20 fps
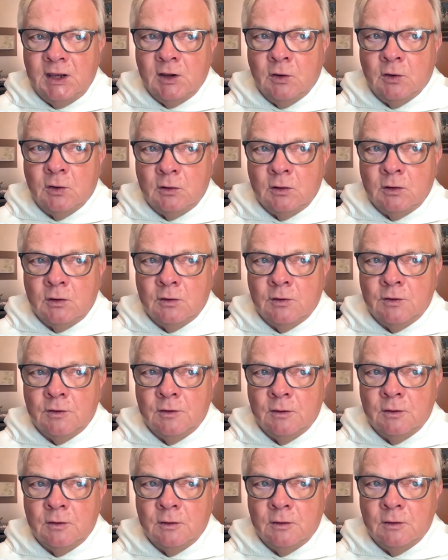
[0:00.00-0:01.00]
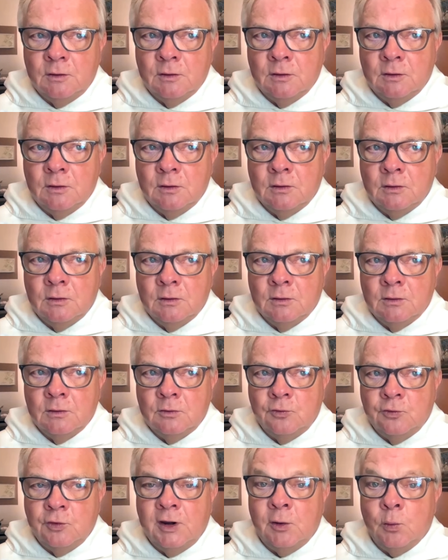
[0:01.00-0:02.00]
he couldn't
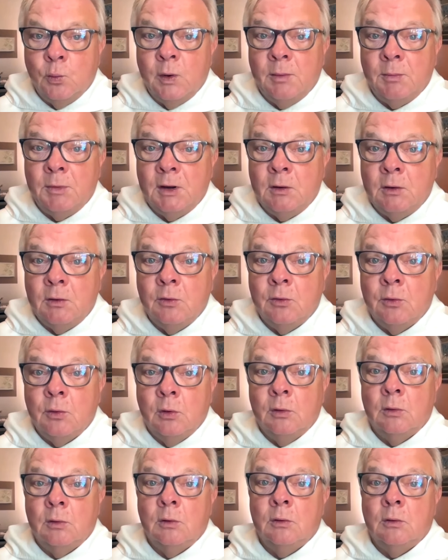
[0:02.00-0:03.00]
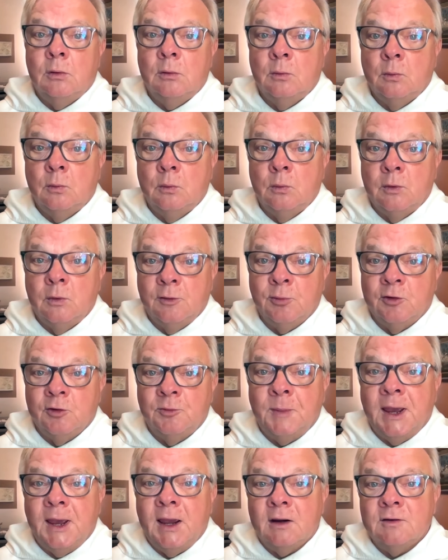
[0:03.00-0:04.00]
treat women with
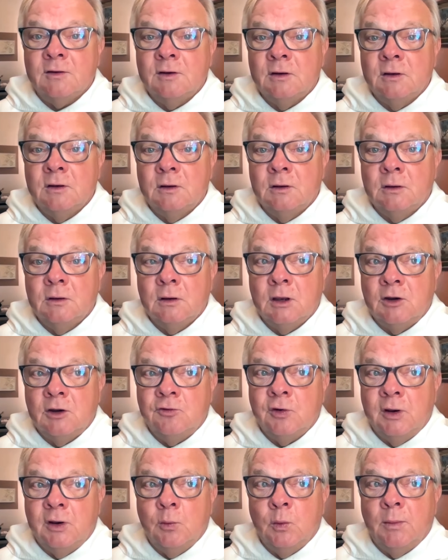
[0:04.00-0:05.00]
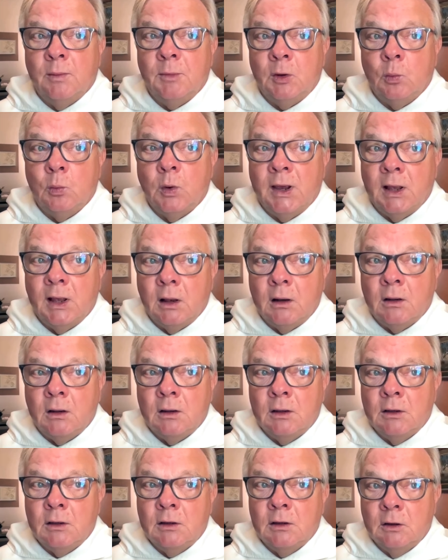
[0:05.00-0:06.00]
respect and treat women well,
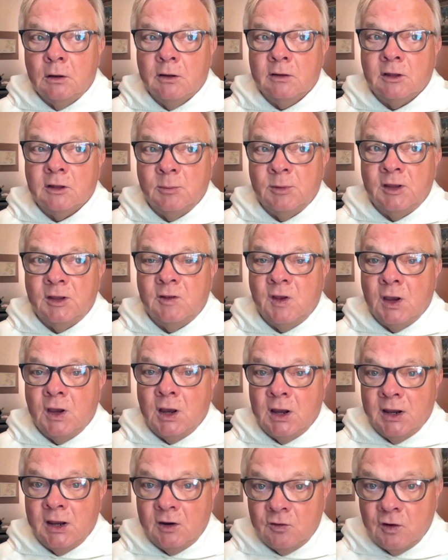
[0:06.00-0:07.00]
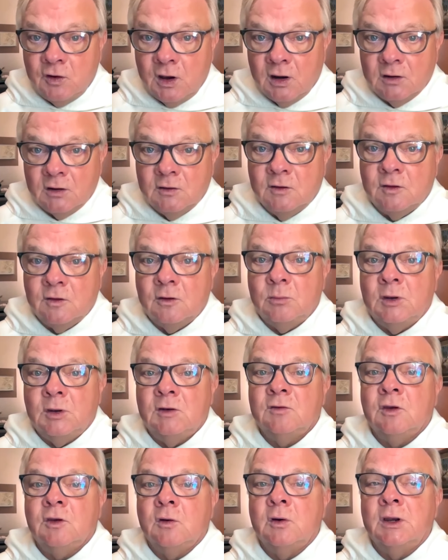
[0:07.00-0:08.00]
look them in the eye and talk to them
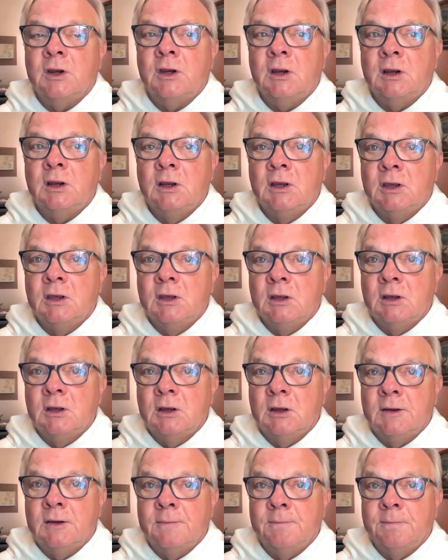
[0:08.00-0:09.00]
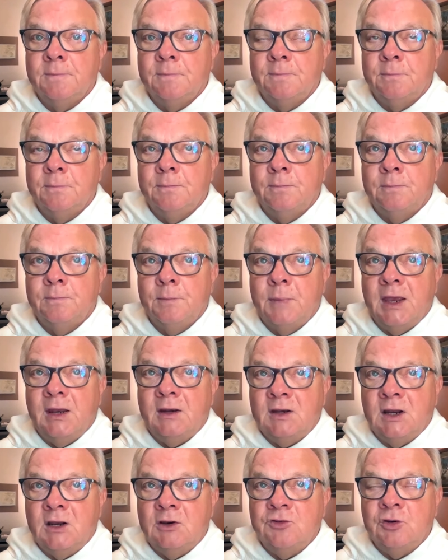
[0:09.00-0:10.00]
and so on, pay
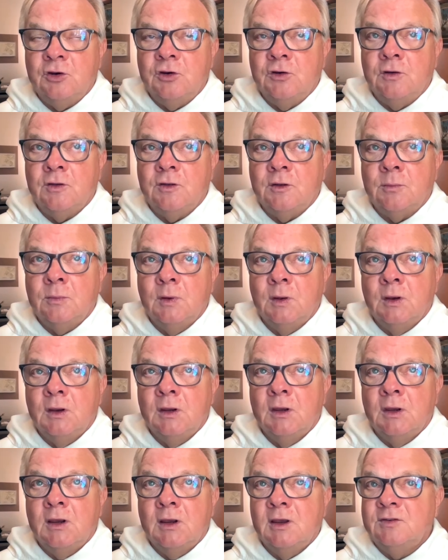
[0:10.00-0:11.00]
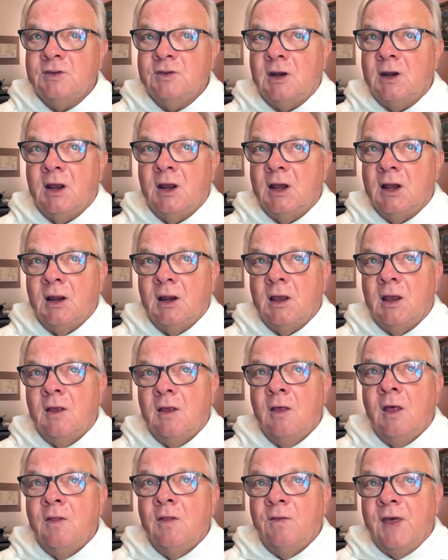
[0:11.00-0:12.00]
attention to them. He said
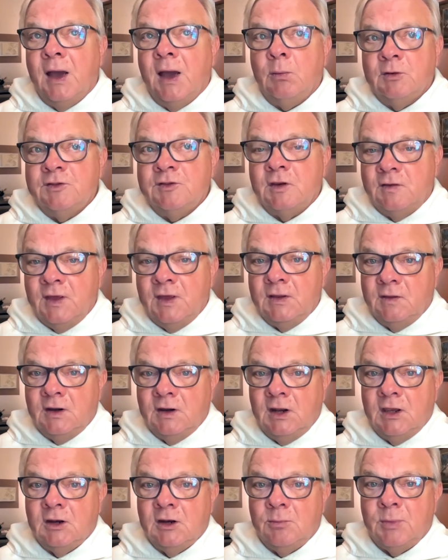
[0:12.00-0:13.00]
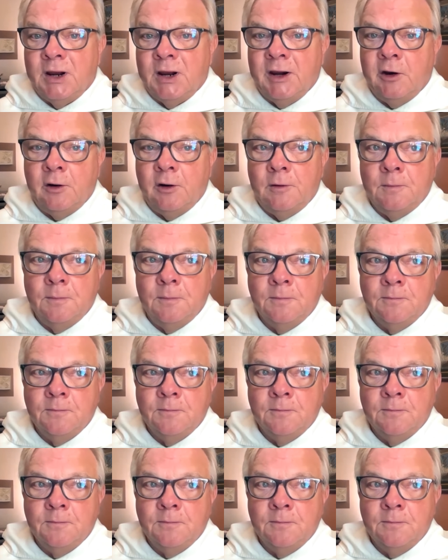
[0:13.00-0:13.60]
that was the thing that he admired.